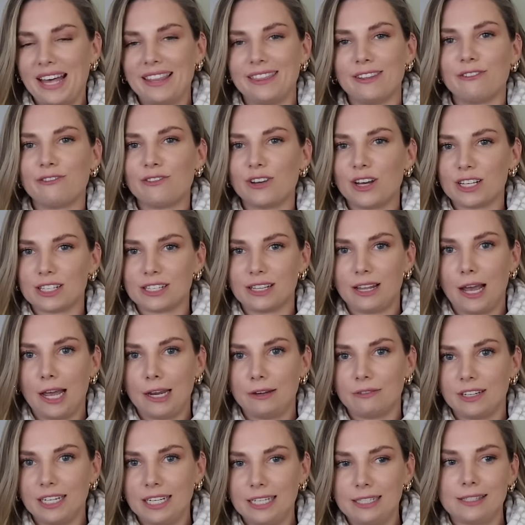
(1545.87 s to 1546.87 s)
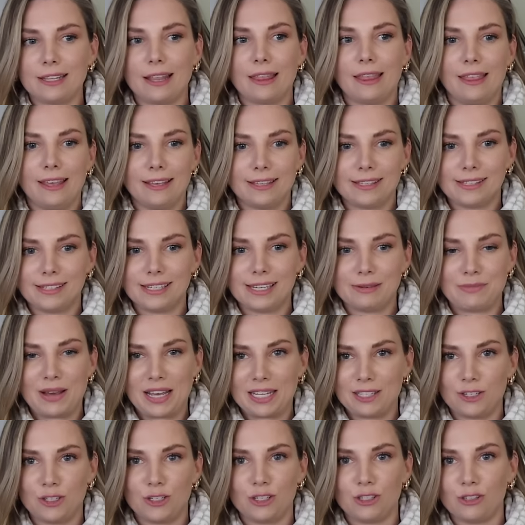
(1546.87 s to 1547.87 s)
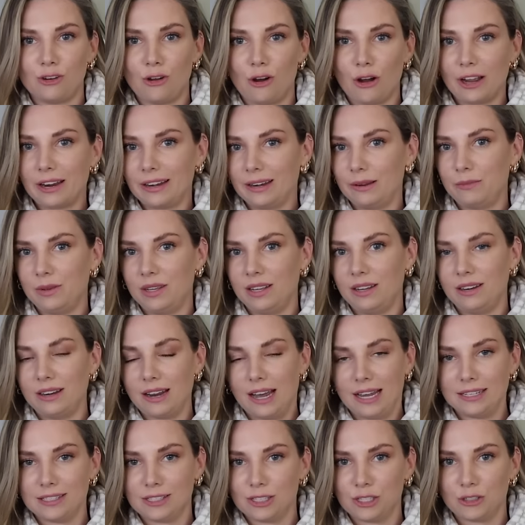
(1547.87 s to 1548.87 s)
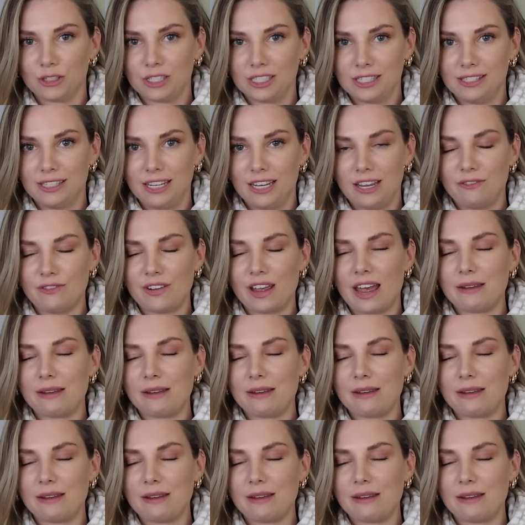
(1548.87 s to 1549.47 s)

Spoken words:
and the first line reads, "This message is not gonna be nice to receive,"